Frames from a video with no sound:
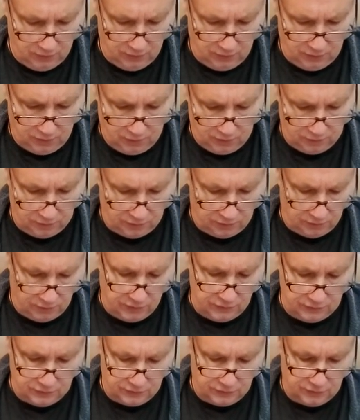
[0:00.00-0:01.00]
Now
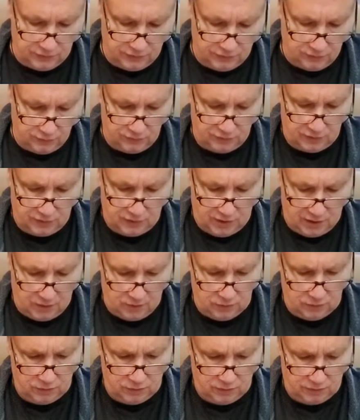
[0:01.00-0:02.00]
let's see what the
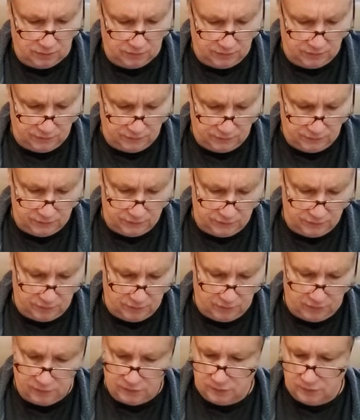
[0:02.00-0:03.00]
outcome gives us some
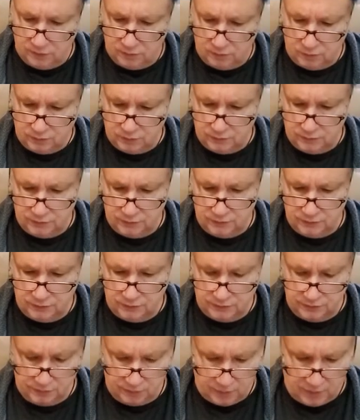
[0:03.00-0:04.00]
idea of what this
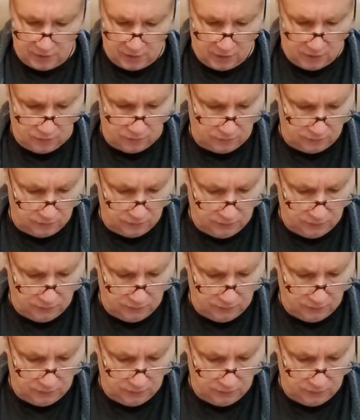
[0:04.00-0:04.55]
is about.